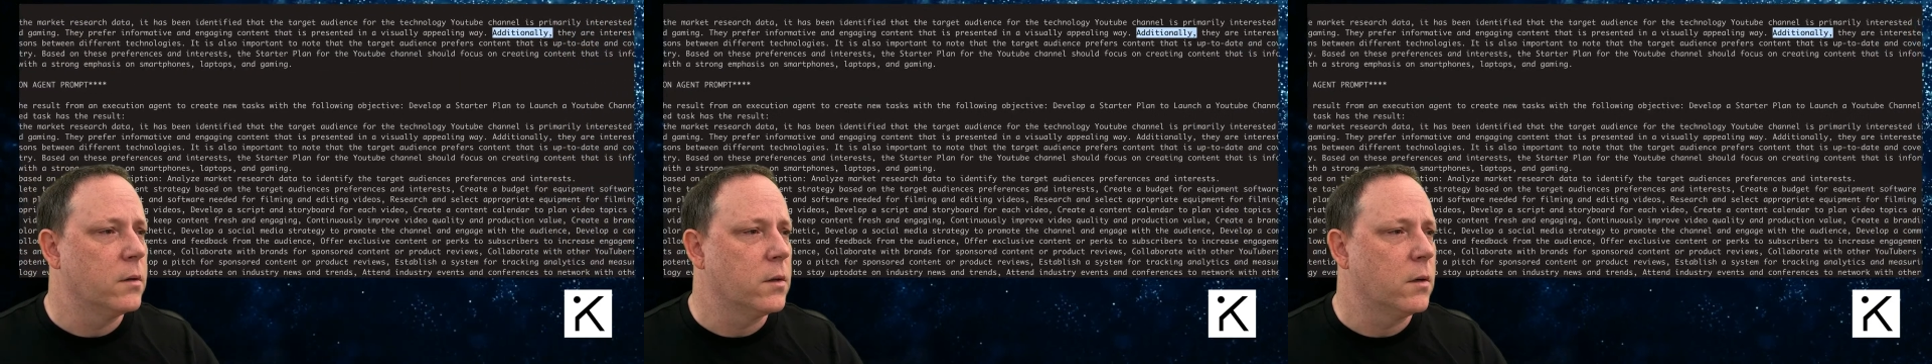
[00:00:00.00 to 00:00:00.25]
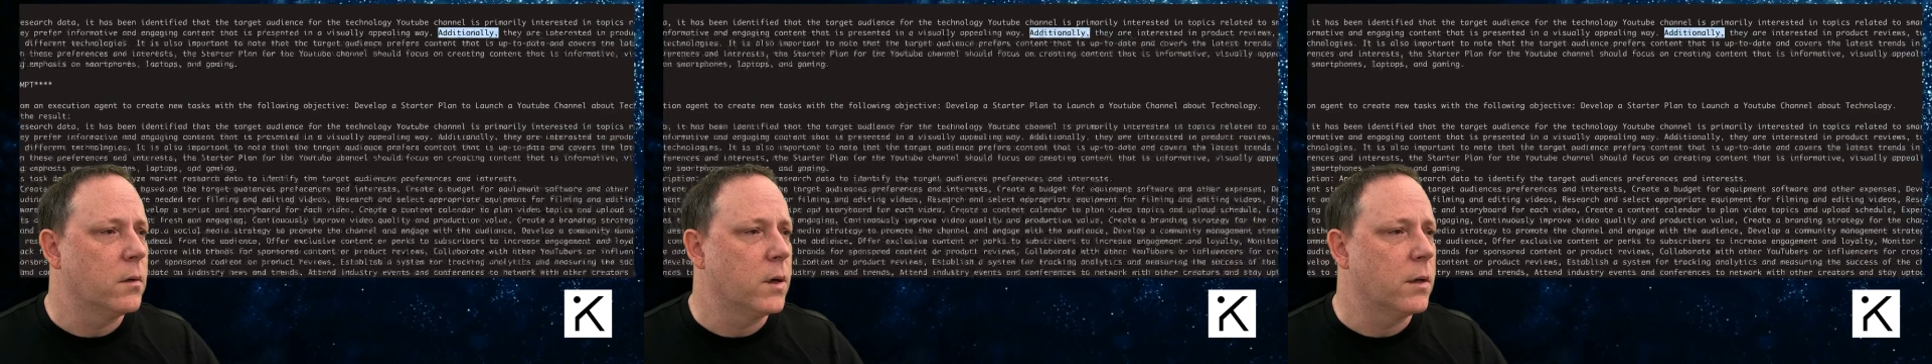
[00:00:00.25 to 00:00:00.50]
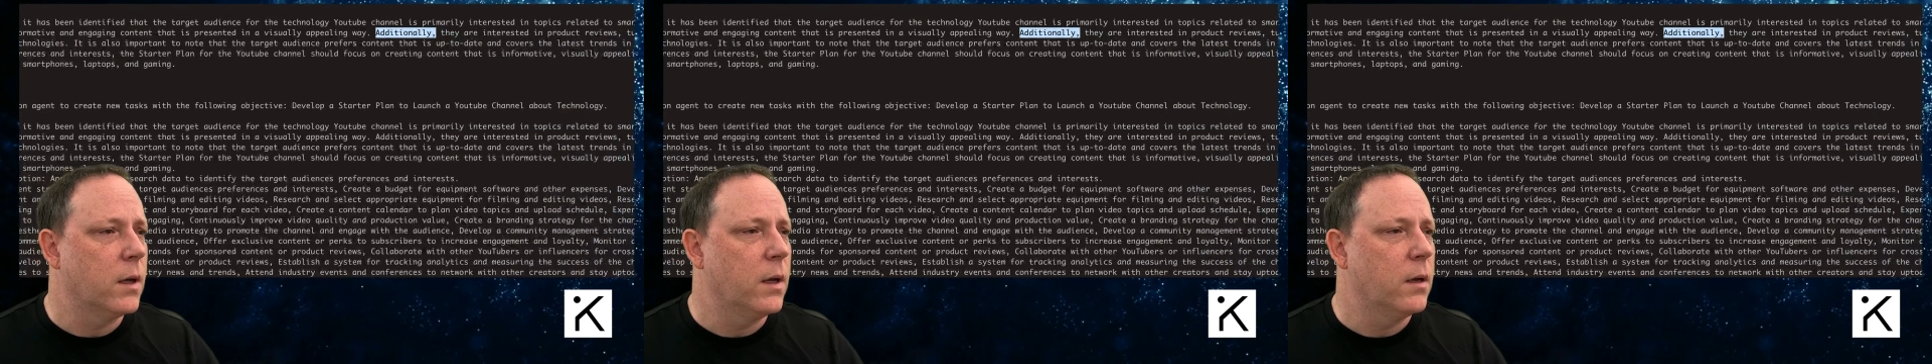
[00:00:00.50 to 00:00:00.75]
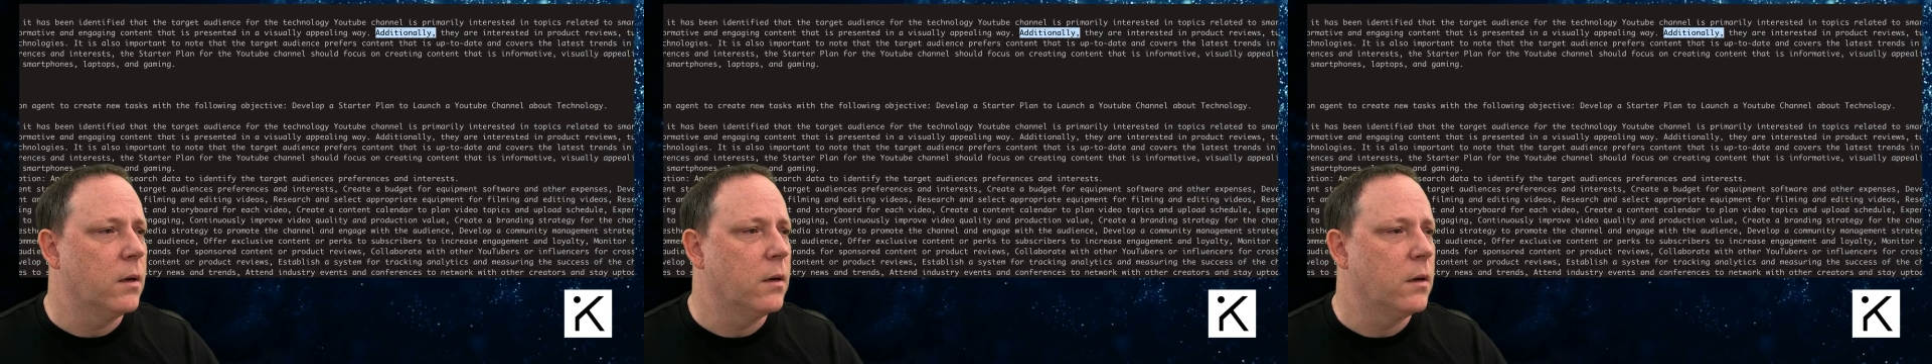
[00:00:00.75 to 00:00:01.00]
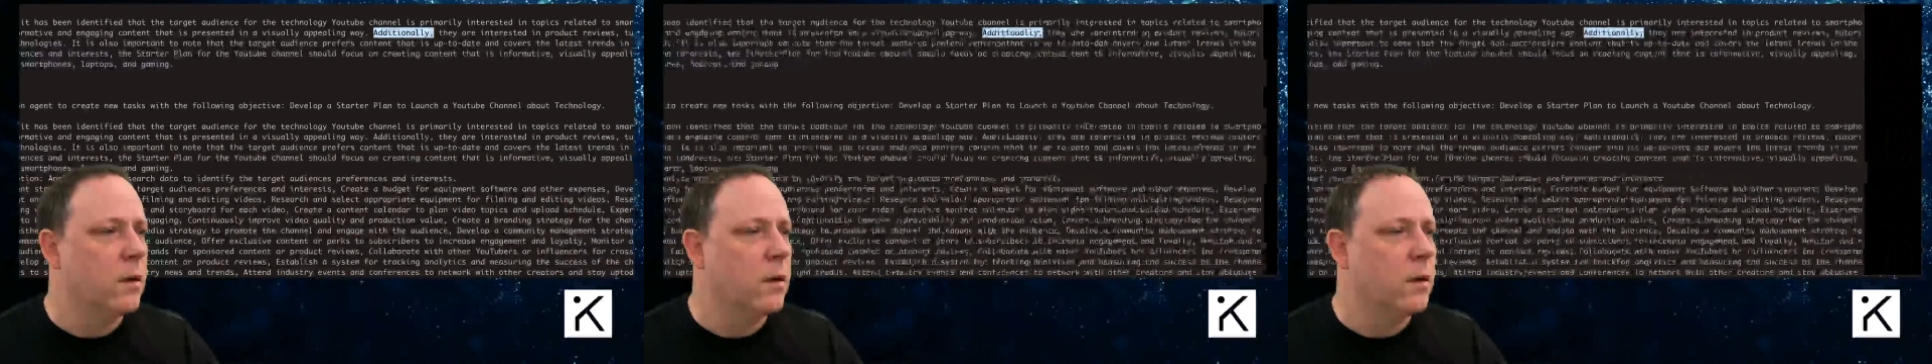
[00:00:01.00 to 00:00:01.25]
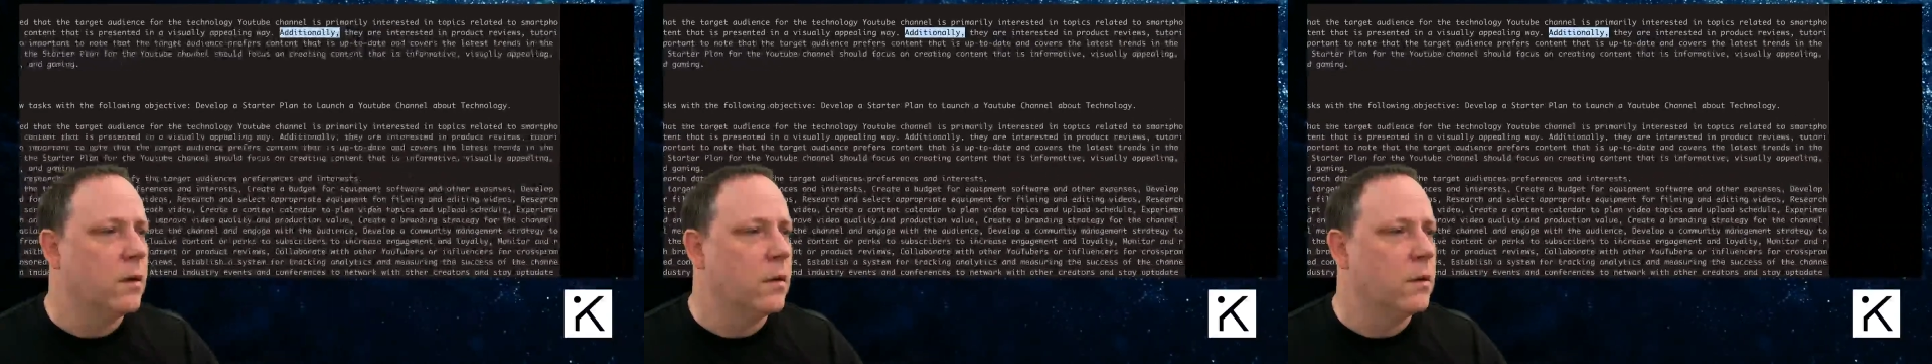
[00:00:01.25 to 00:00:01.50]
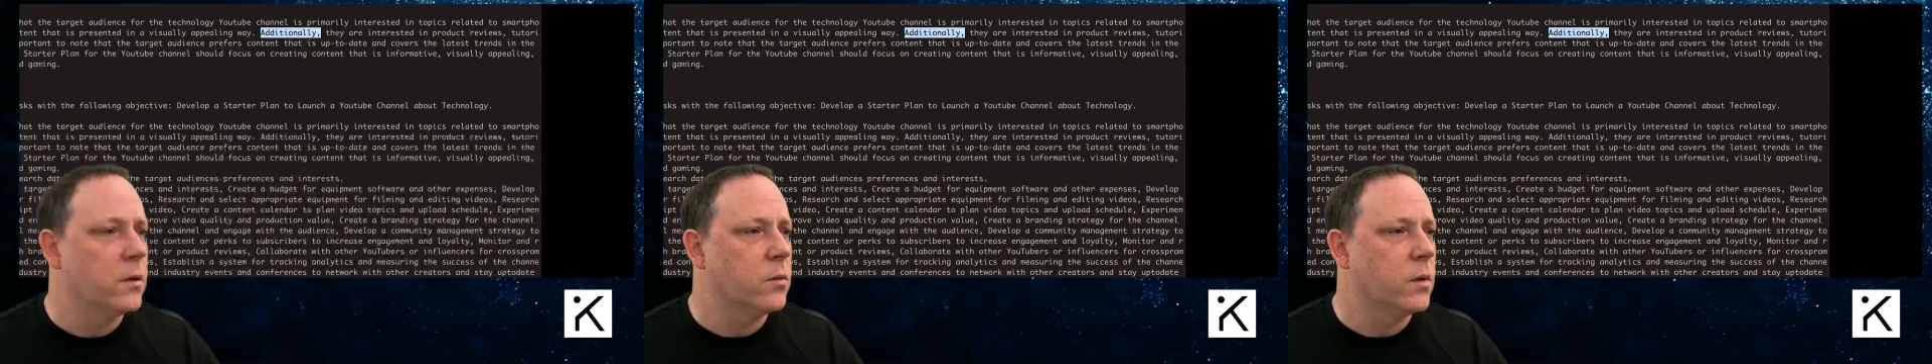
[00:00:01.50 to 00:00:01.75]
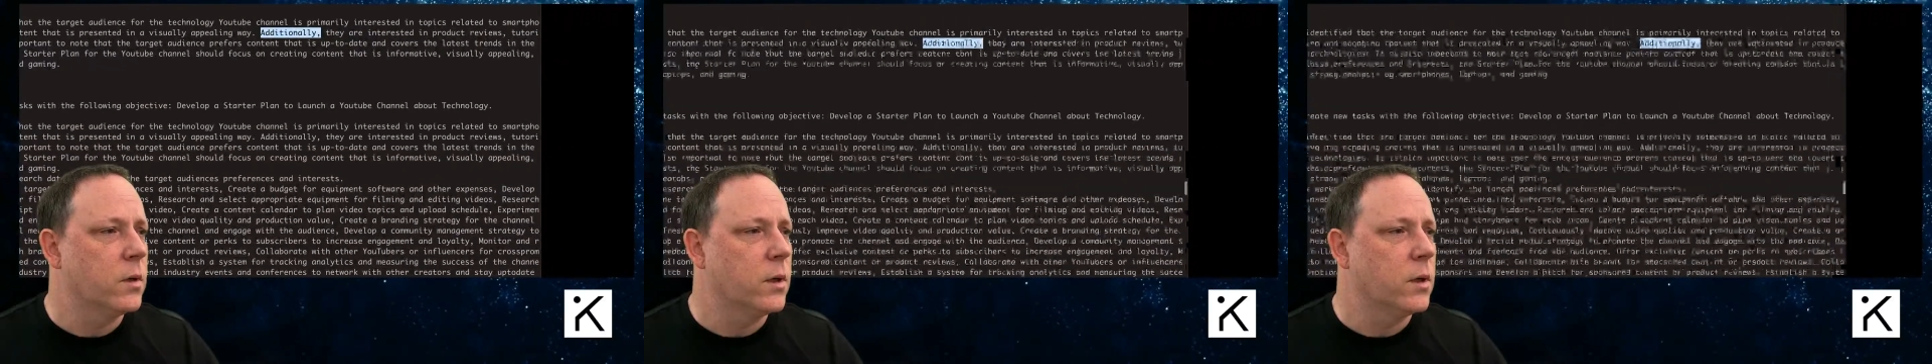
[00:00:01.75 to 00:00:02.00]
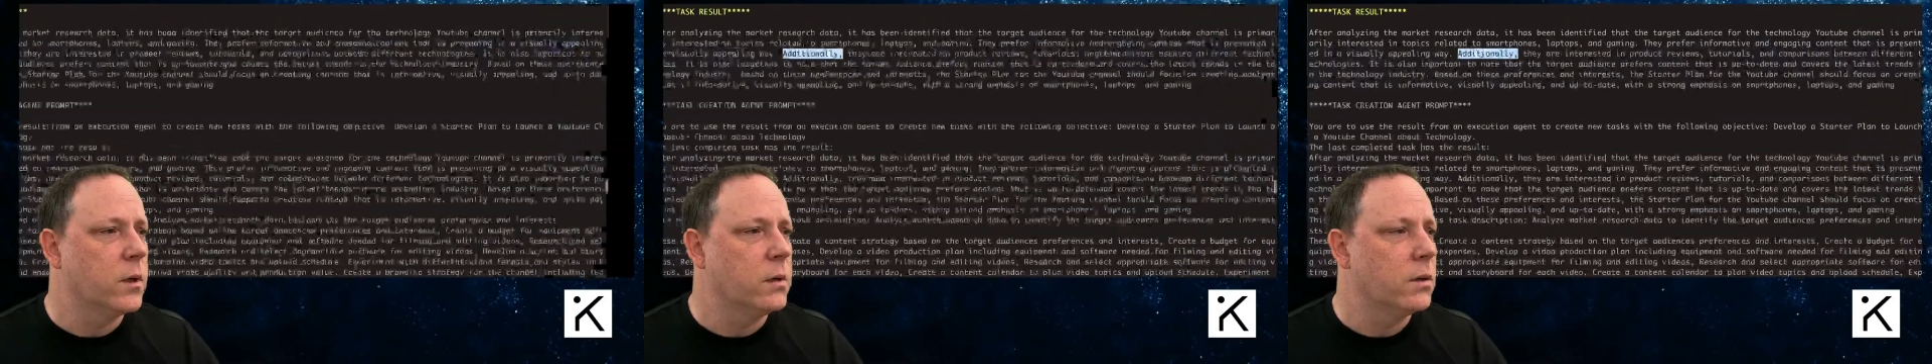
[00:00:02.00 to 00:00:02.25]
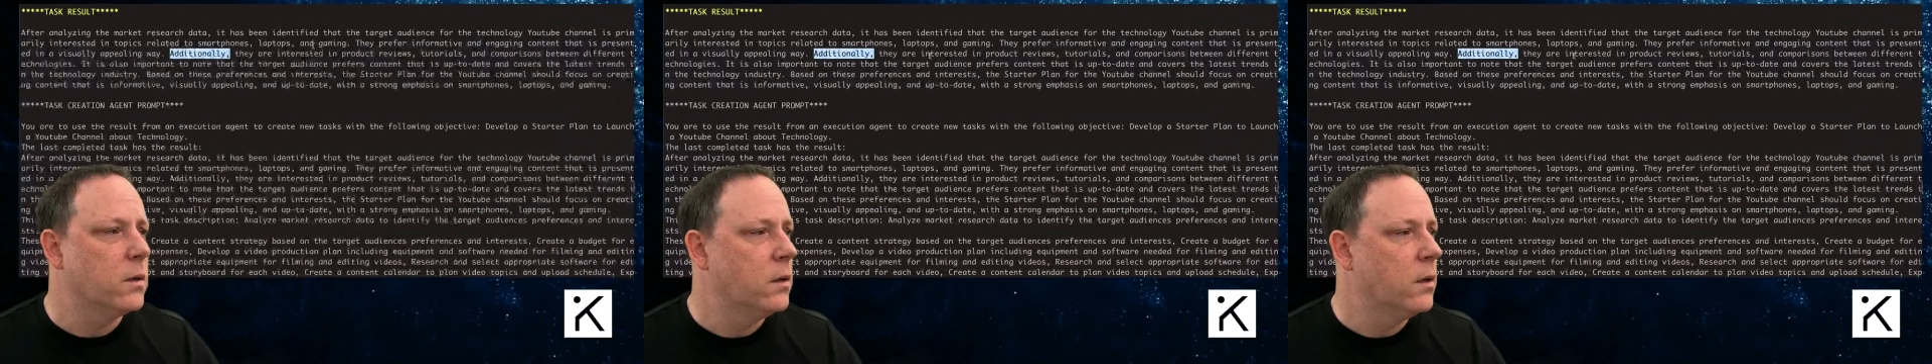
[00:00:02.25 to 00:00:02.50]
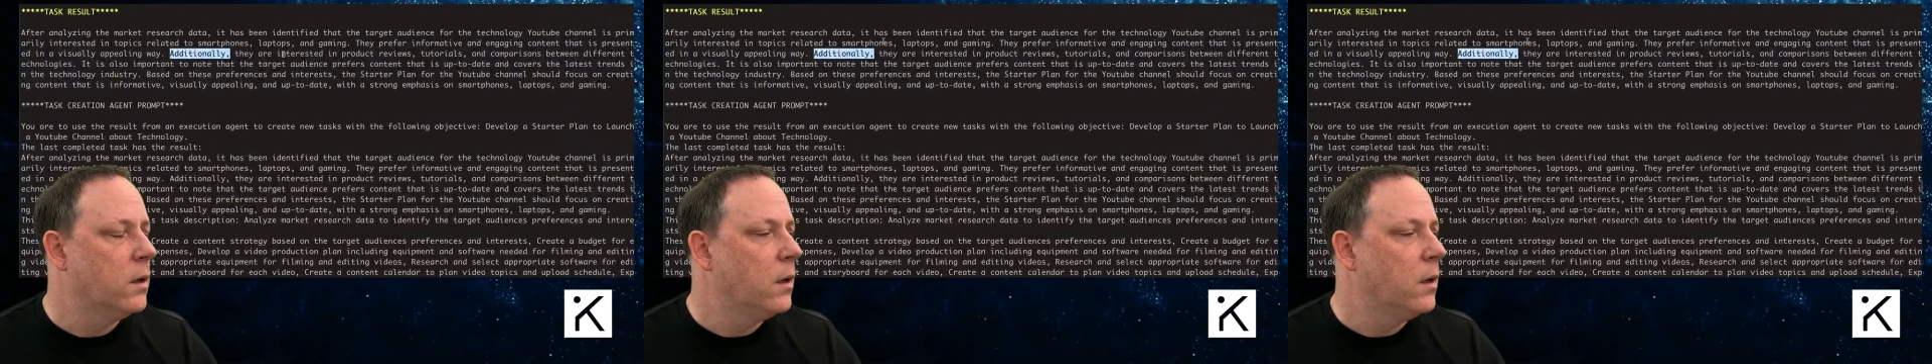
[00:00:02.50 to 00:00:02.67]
Sorry about that. Just realized.